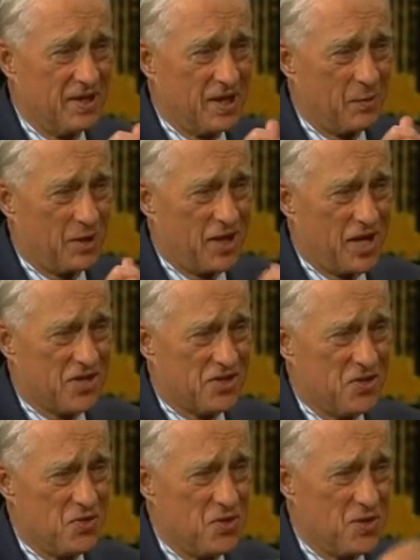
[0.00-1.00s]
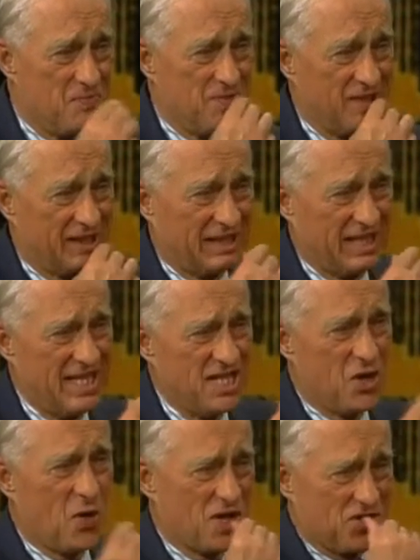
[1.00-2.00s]
I'm going to ask you the, the key
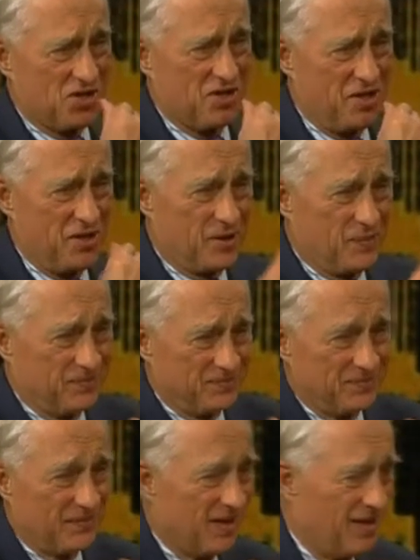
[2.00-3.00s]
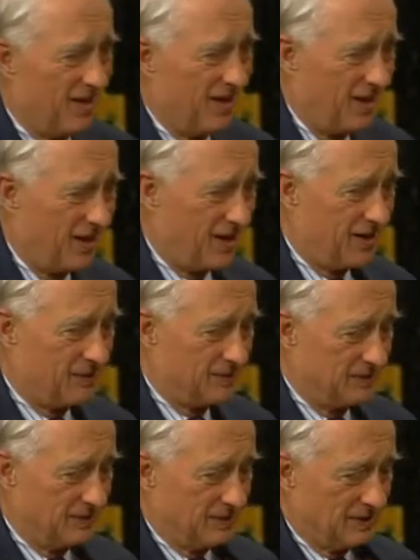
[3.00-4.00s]
question here. Uh,
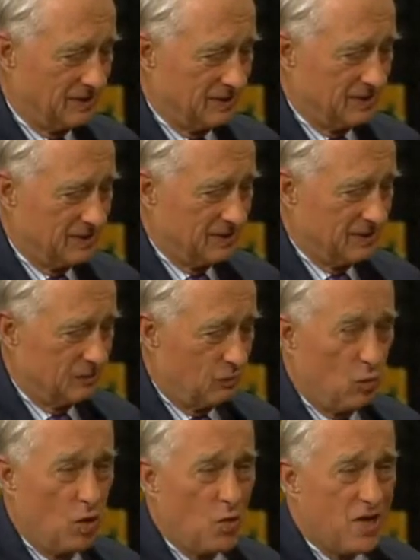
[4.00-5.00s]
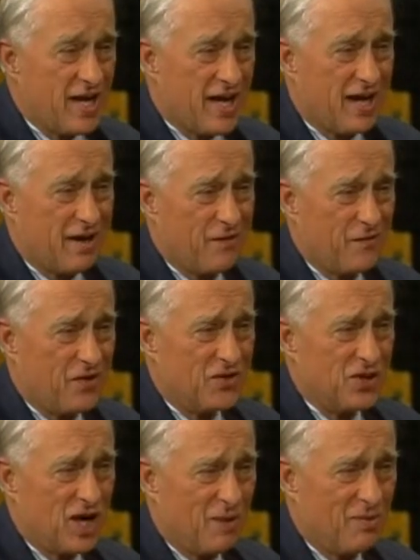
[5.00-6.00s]
will we have the
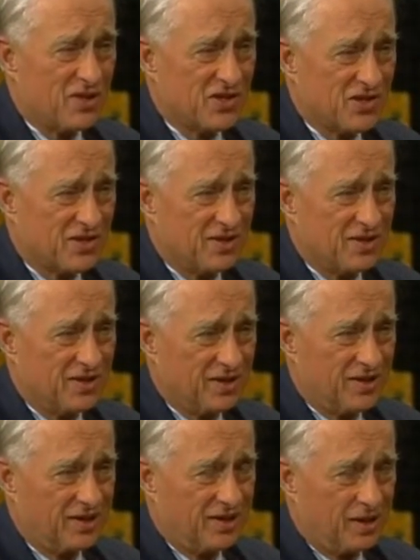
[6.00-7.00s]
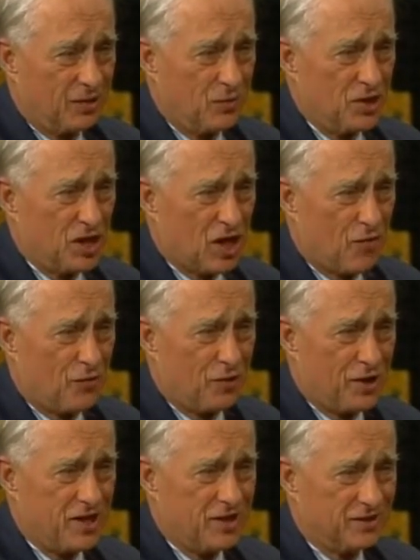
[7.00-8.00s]
jobless
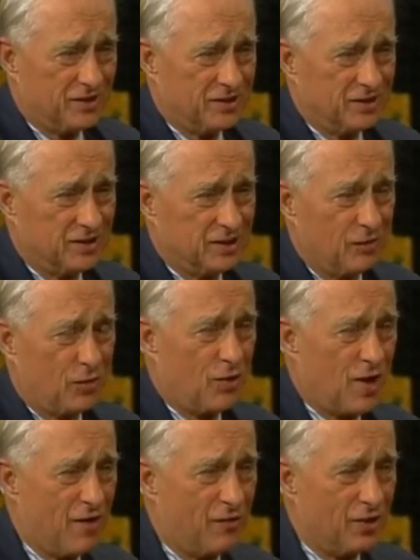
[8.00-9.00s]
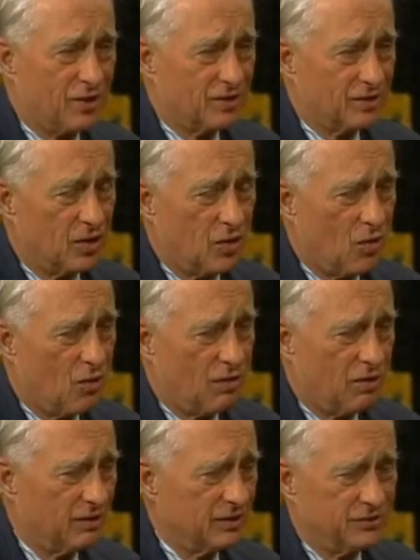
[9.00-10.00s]
recovery forever,
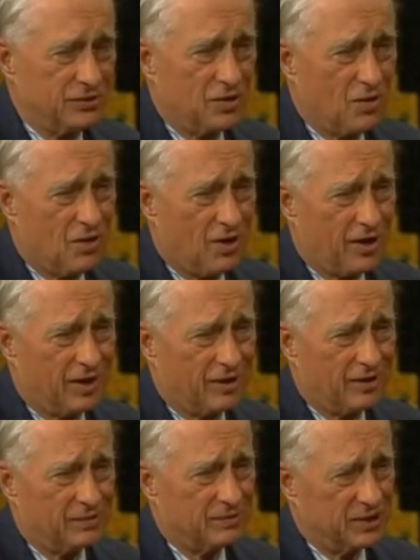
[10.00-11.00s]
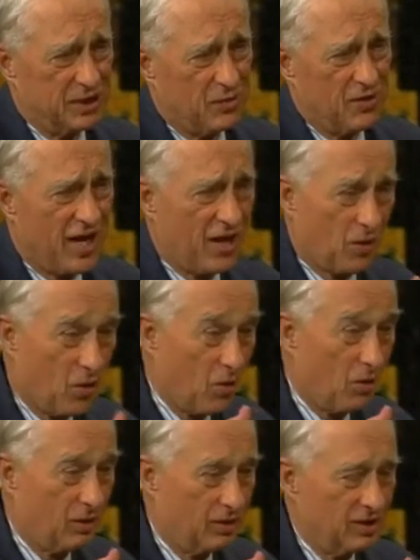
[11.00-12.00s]
or if you don't want to deal with that
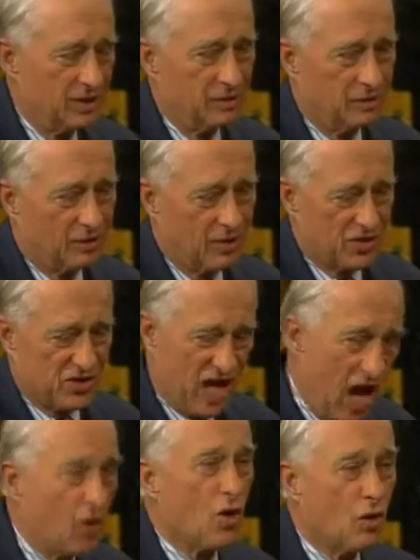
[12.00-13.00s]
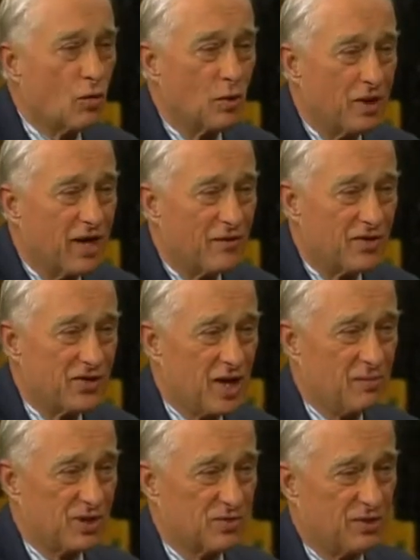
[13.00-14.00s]
whole question, how long will we have a
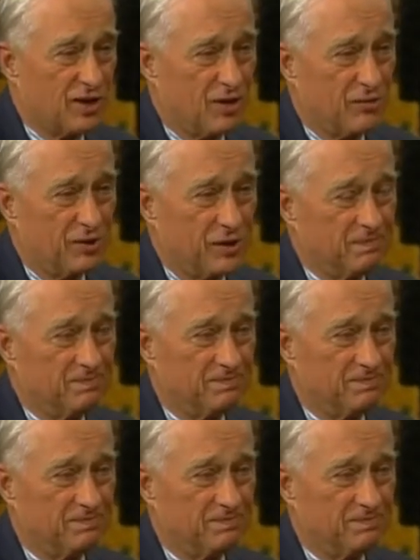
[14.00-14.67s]
jobless recovery?